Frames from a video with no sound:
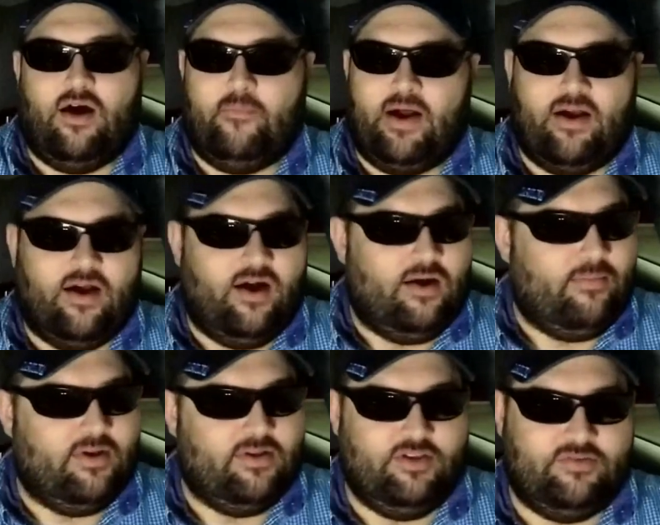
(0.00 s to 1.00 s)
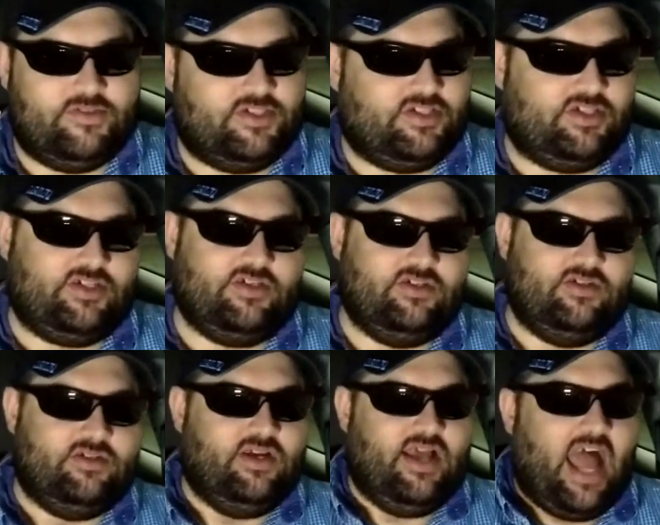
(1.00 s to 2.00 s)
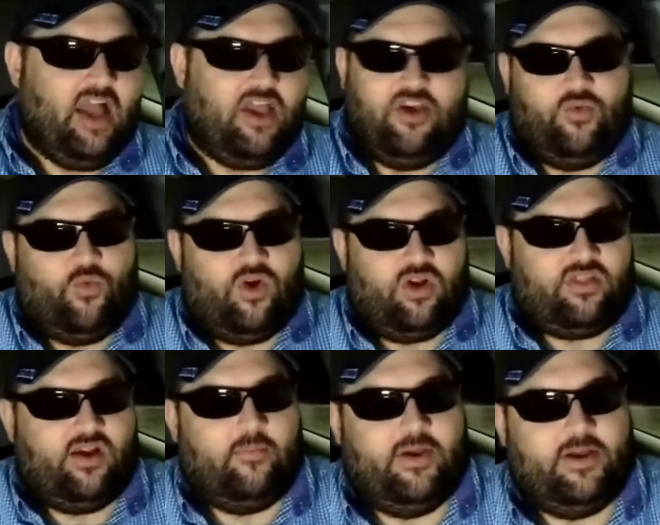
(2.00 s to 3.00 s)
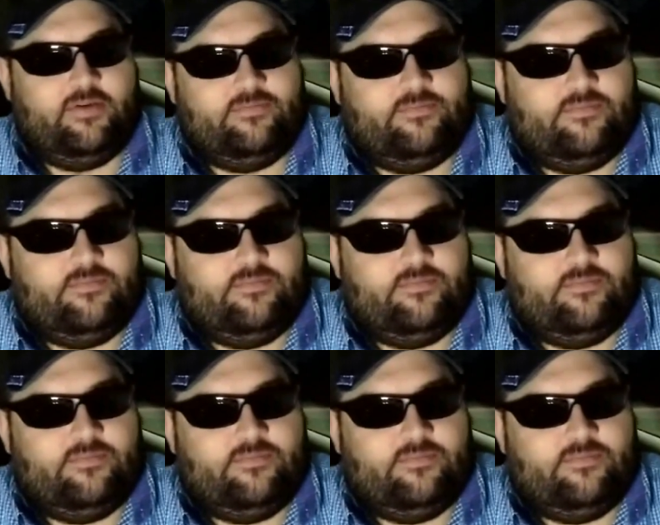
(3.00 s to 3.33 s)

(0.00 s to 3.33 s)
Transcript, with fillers: oh my, um, I couldn't work there, man.